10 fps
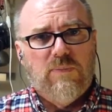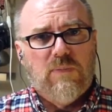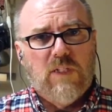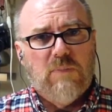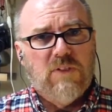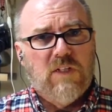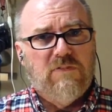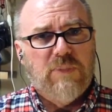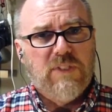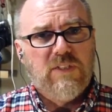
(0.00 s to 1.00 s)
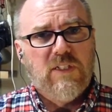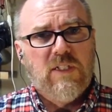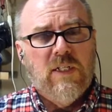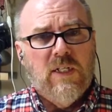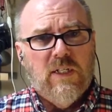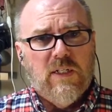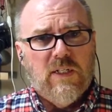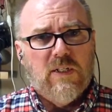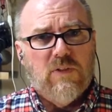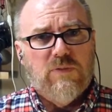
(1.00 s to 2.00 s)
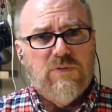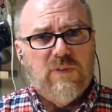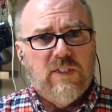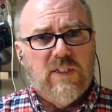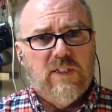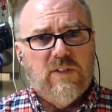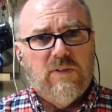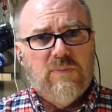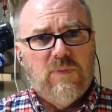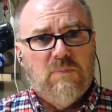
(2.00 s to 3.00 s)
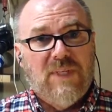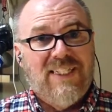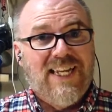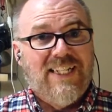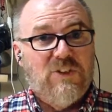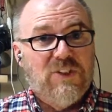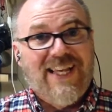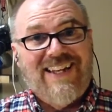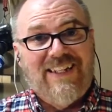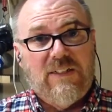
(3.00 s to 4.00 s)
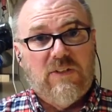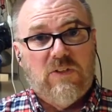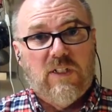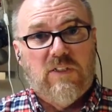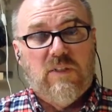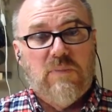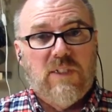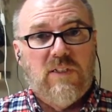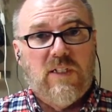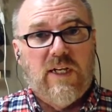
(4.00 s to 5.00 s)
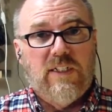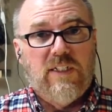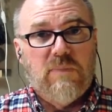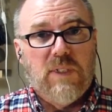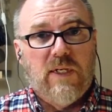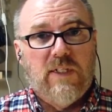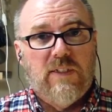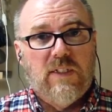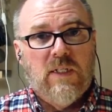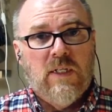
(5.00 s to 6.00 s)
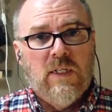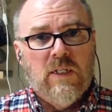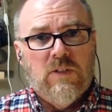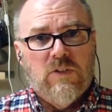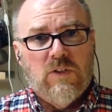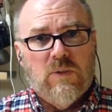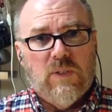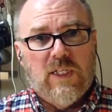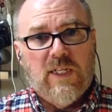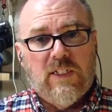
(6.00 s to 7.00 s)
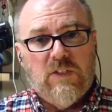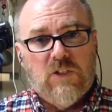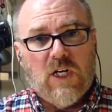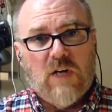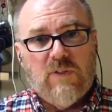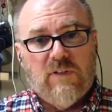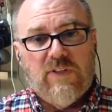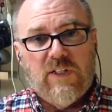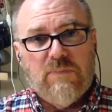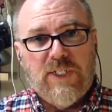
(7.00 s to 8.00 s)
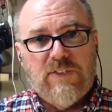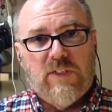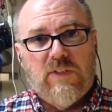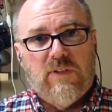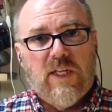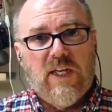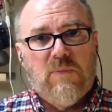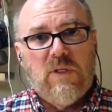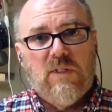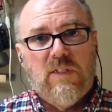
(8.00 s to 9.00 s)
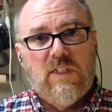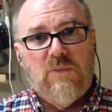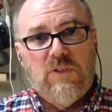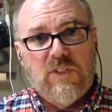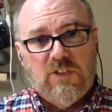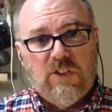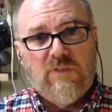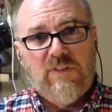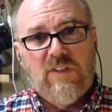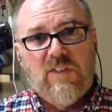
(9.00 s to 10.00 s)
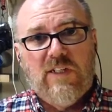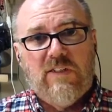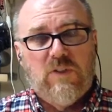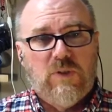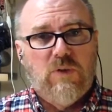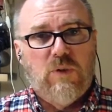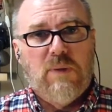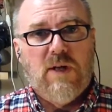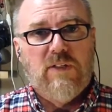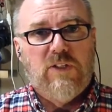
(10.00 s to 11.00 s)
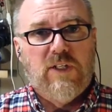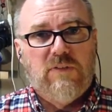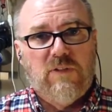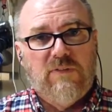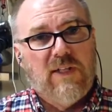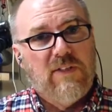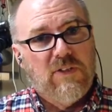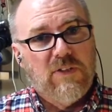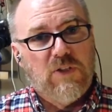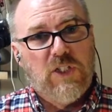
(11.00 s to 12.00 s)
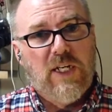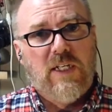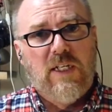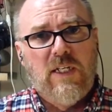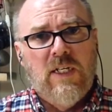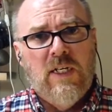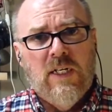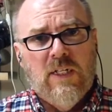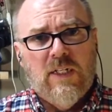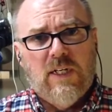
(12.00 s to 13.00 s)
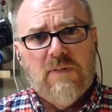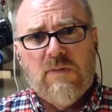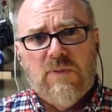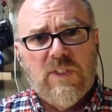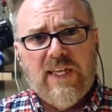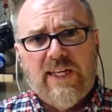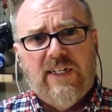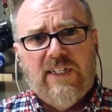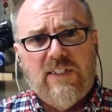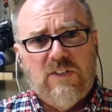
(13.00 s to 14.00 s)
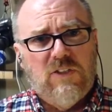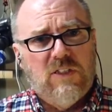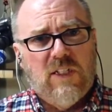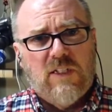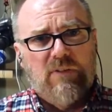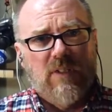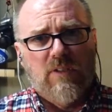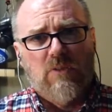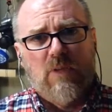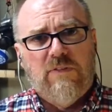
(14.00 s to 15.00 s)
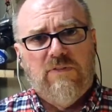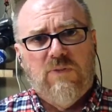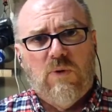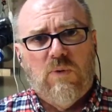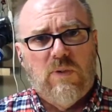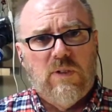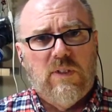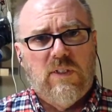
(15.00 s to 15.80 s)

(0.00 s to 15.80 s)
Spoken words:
keep yourself busy, and hopefully maintain your sanity. So that's the basic idea behind it. So again, it's shot with a very basic little camera, and I'm using a selfie stick, so I do apologize for the fact that it's a little shaky. And I'm not really editing, it's just kind of a straightforward